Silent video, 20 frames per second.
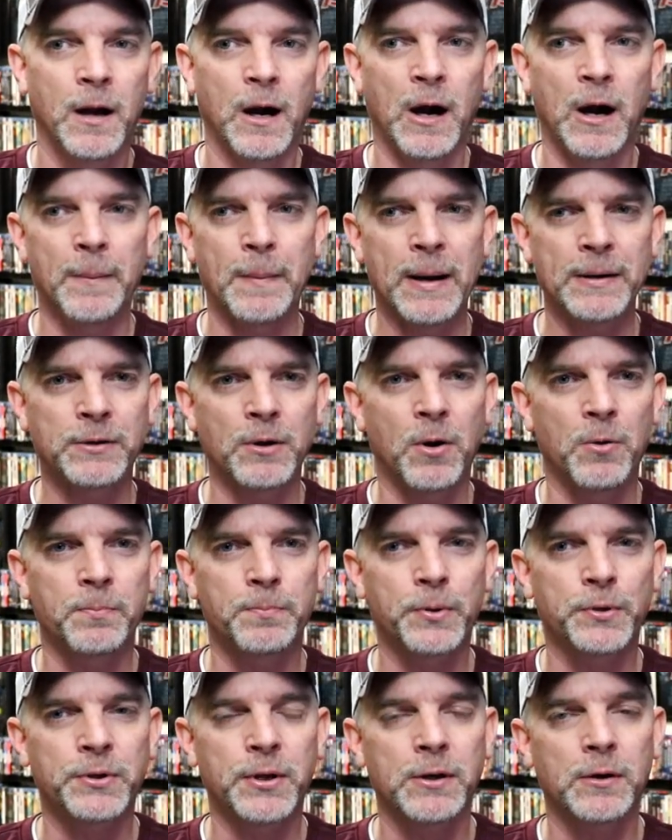Um, I
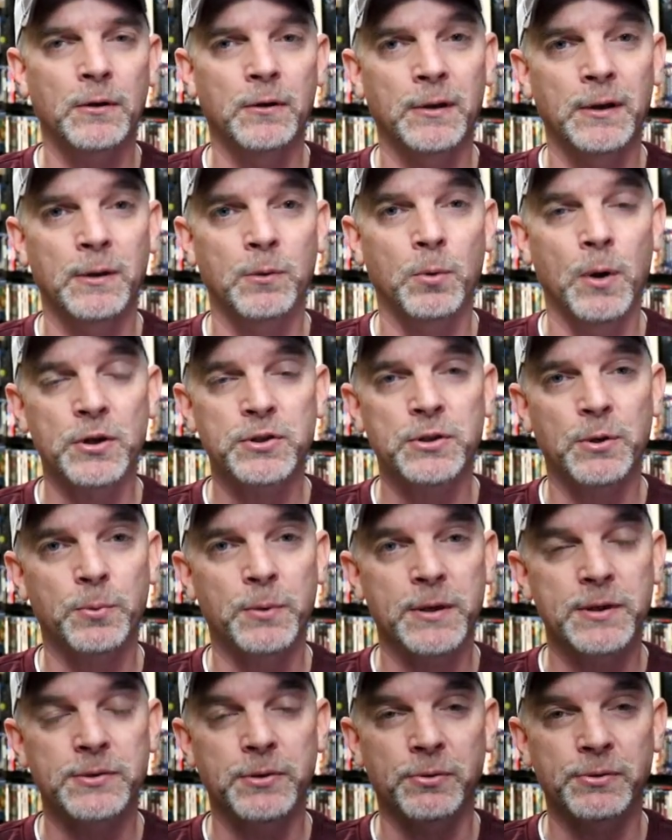don't particularly watch it
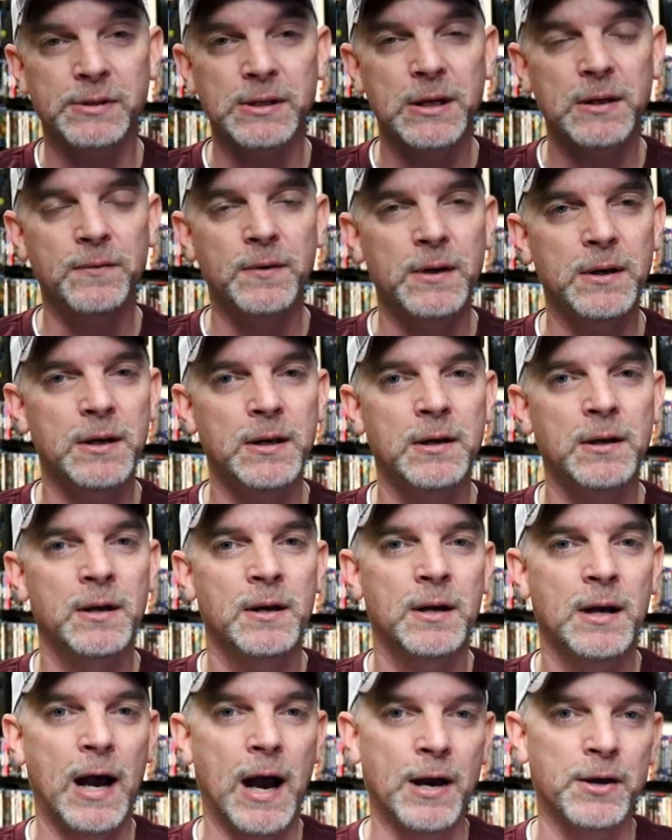when it's on T V.
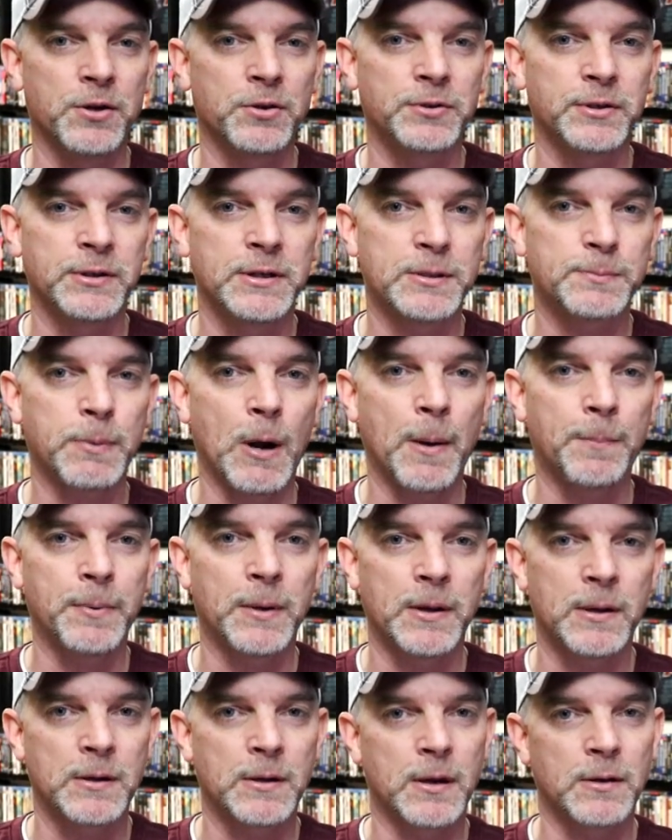I usually just pop
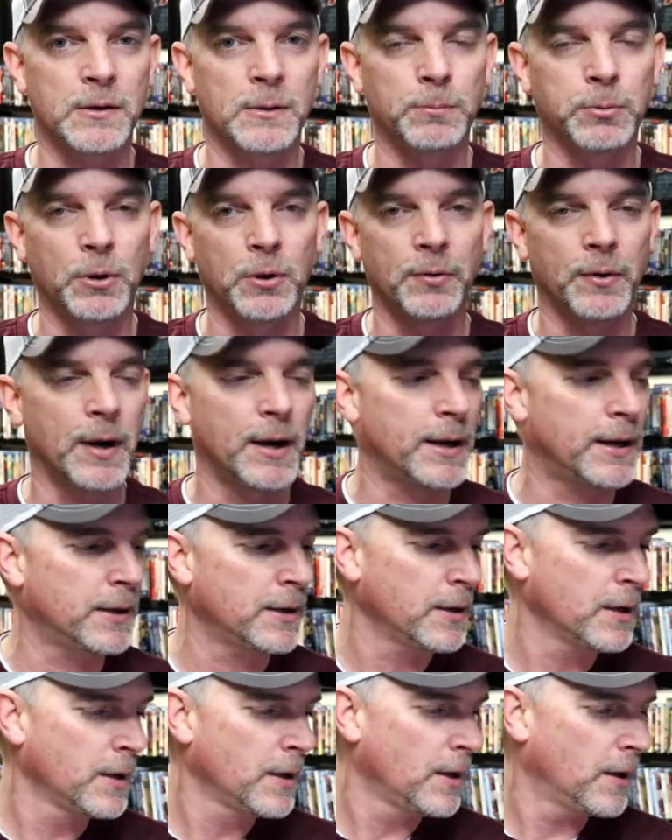in the Blu-ray
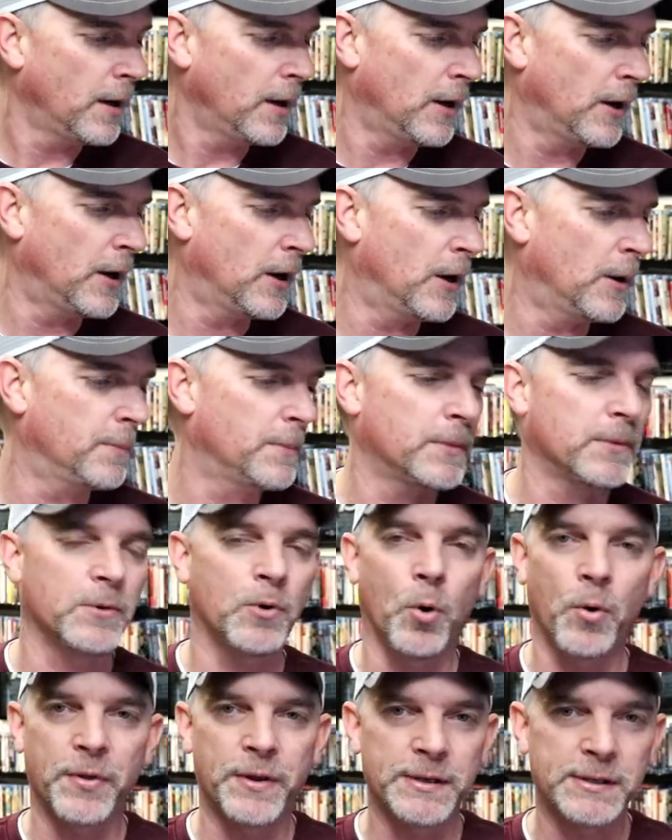um,
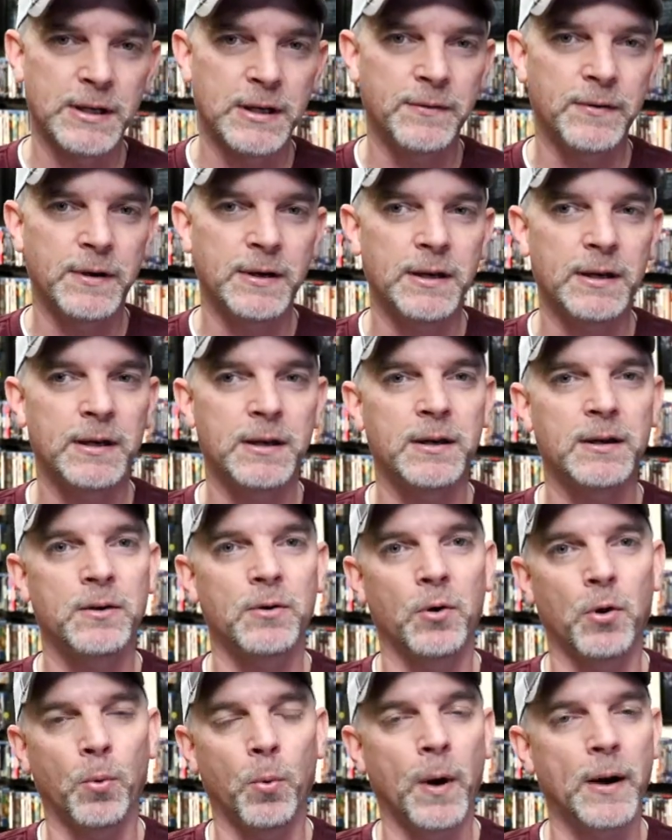or the D V D
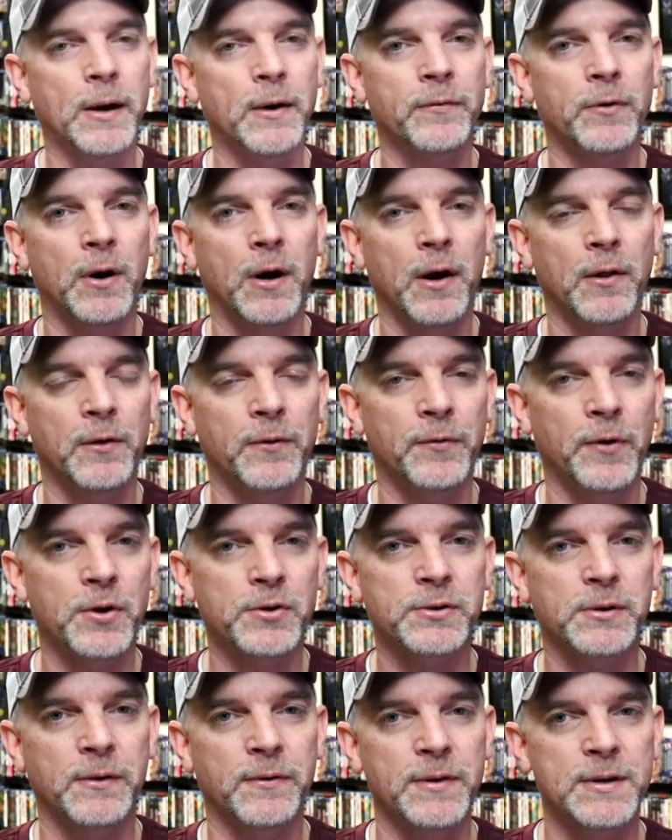or whatever other
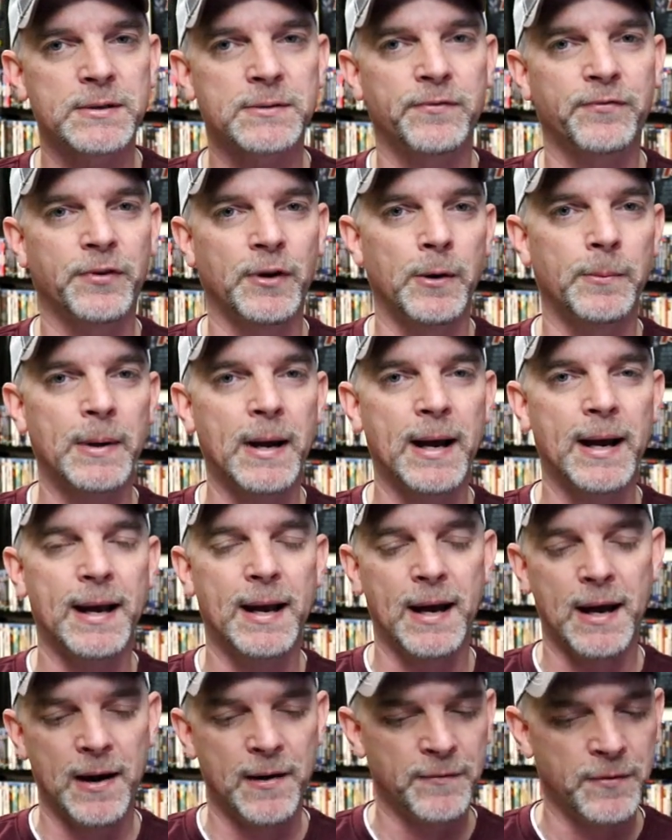version of this film I
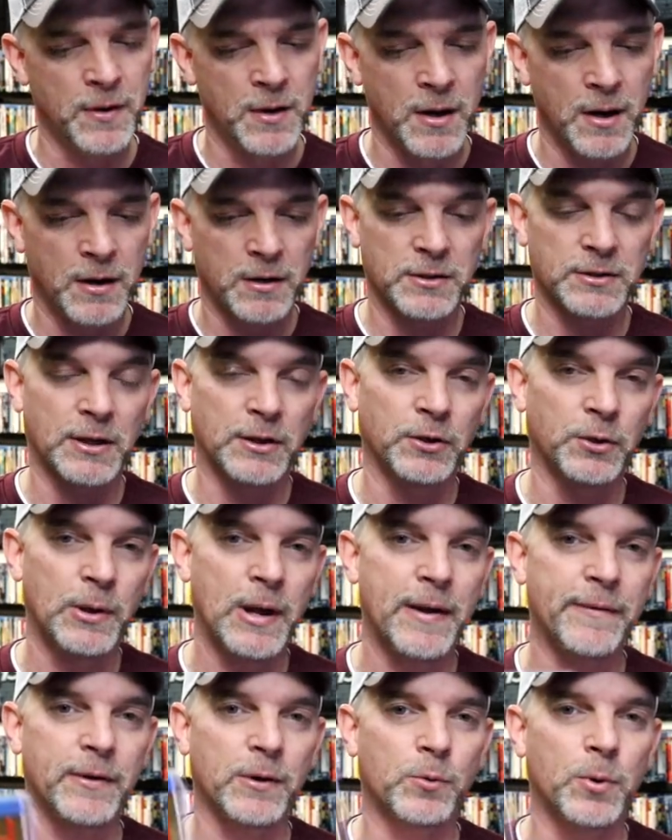have, because I do
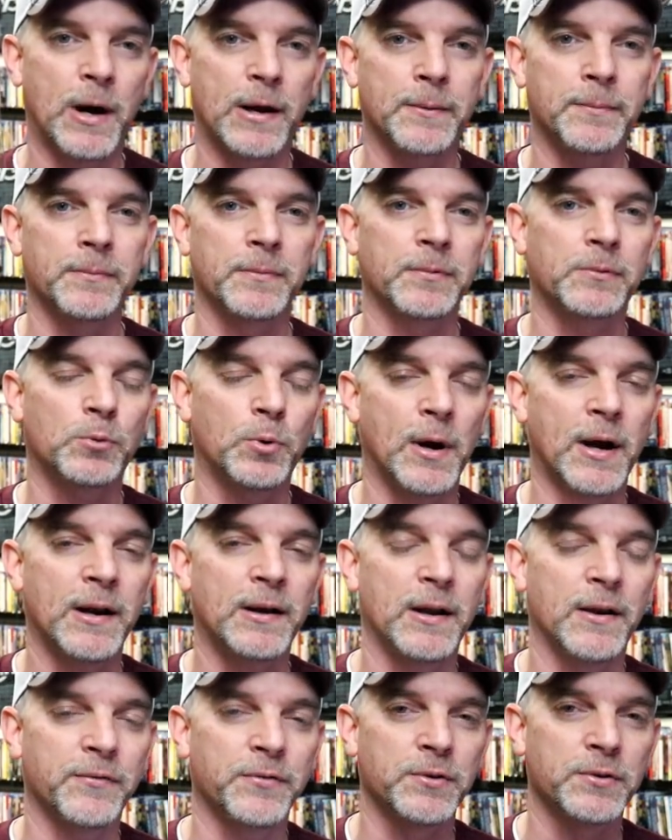have it quite a,
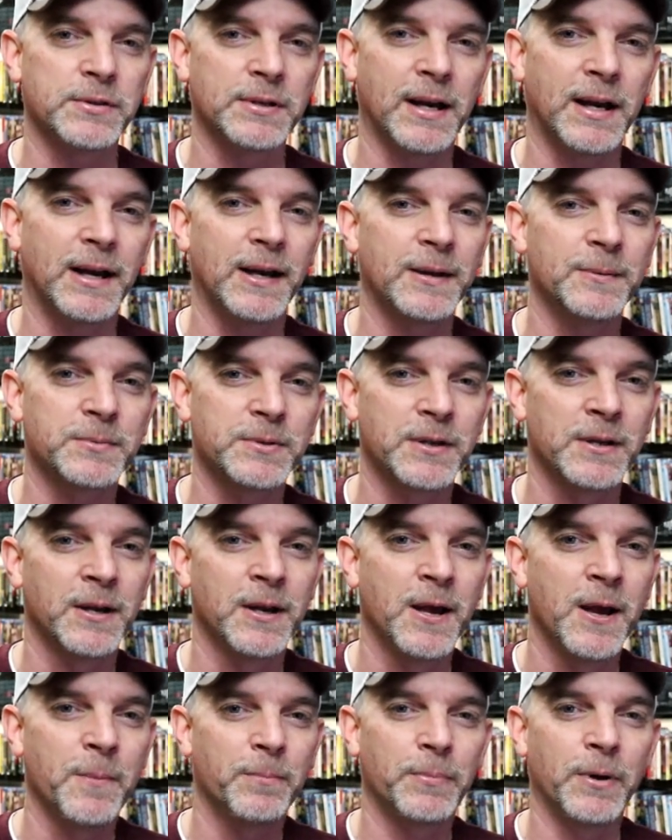quite a few times.
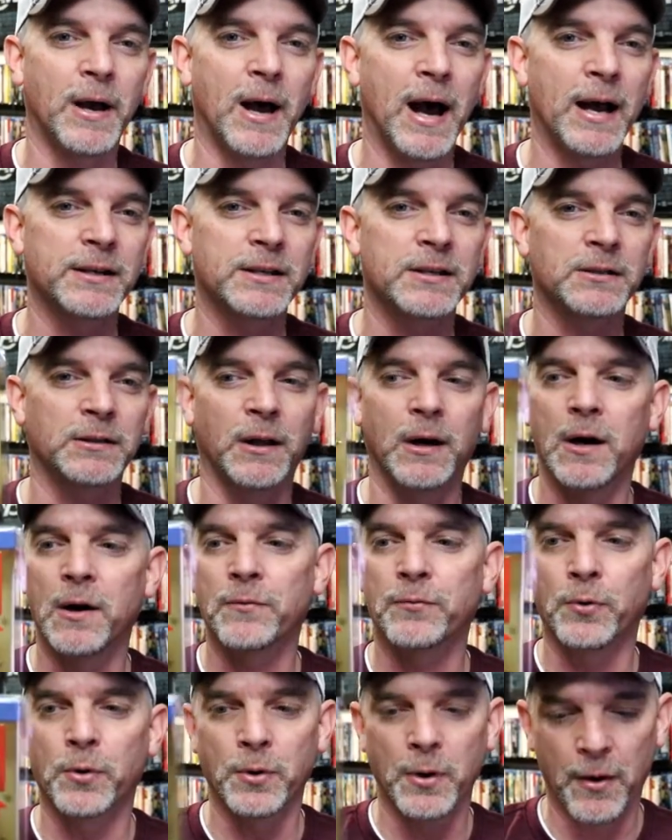But I just
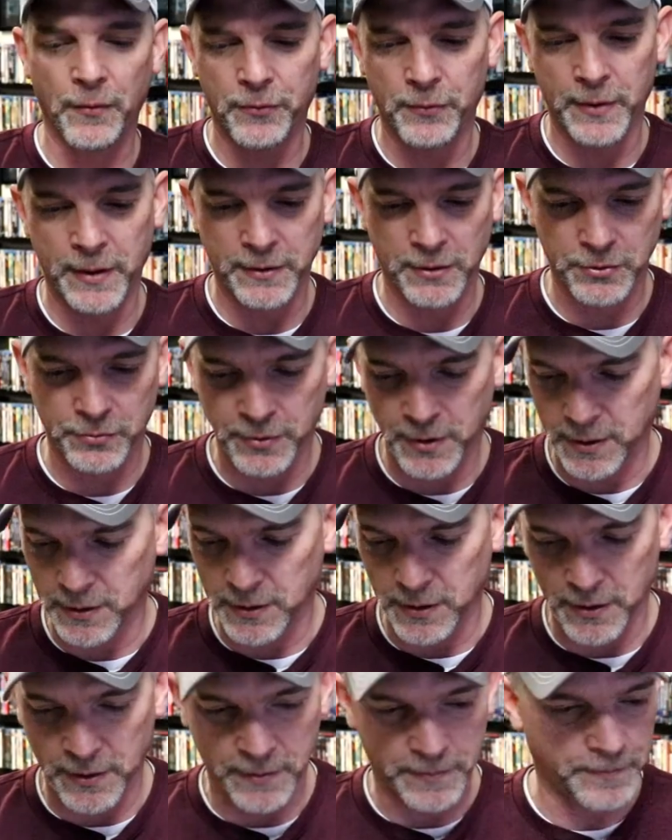love Rudolph the Red-Nosed
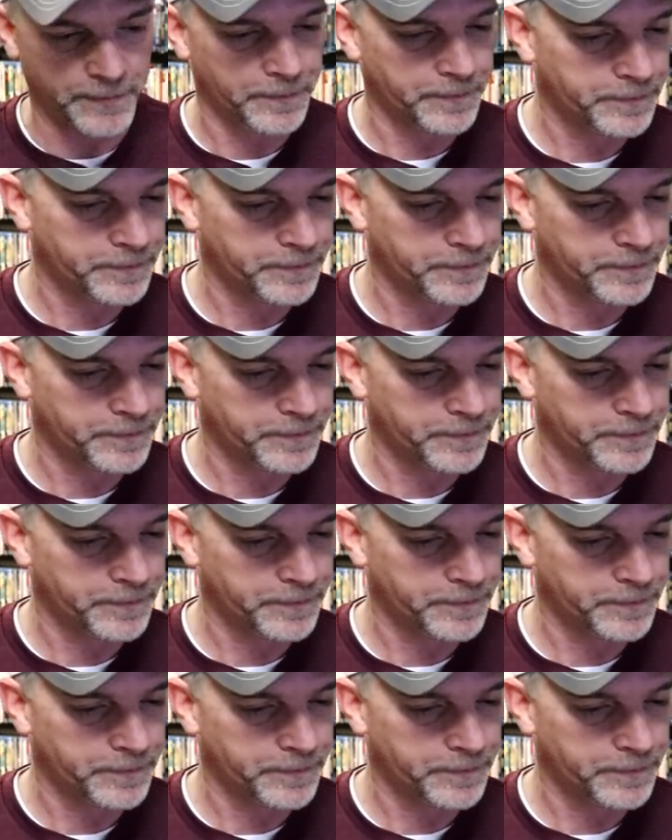Reindeer.